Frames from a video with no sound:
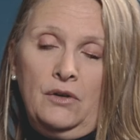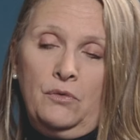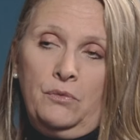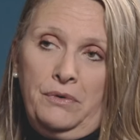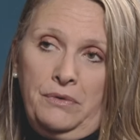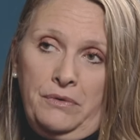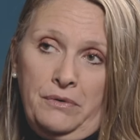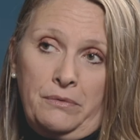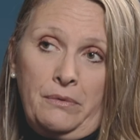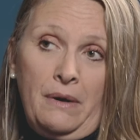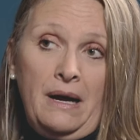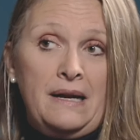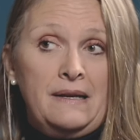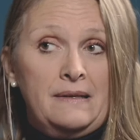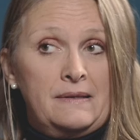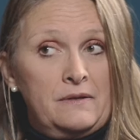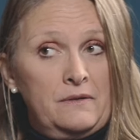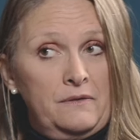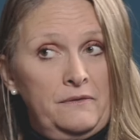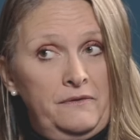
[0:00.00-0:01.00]
with the
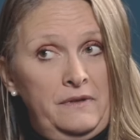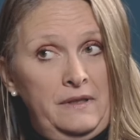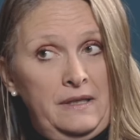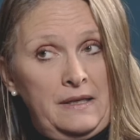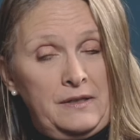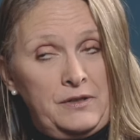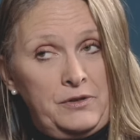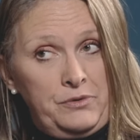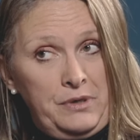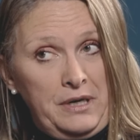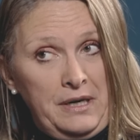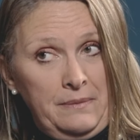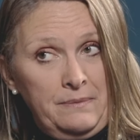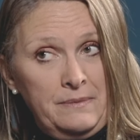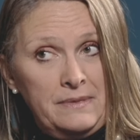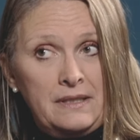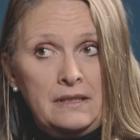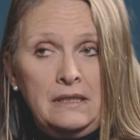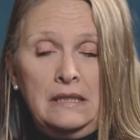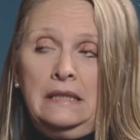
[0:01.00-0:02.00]
rise of the
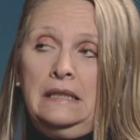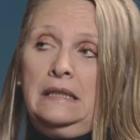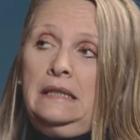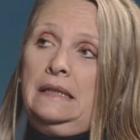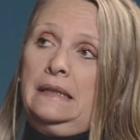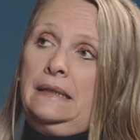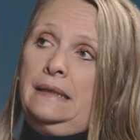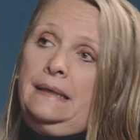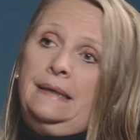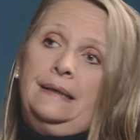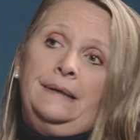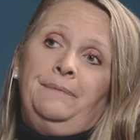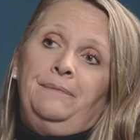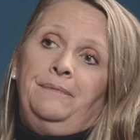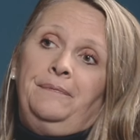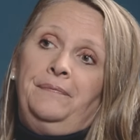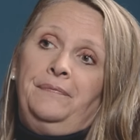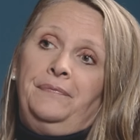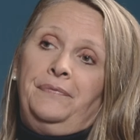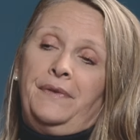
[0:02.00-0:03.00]
extremes,
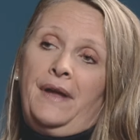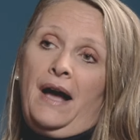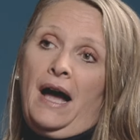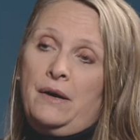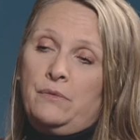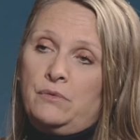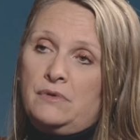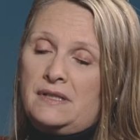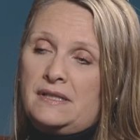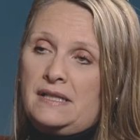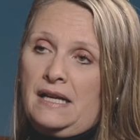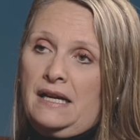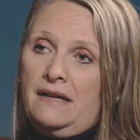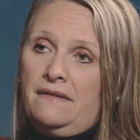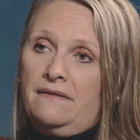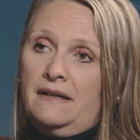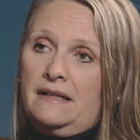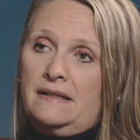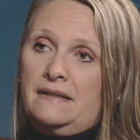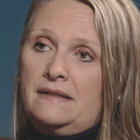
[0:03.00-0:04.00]
I would
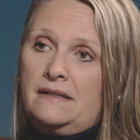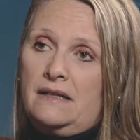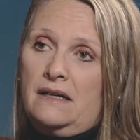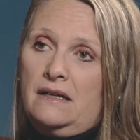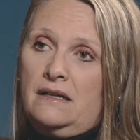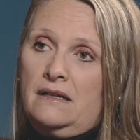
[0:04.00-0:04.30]
say that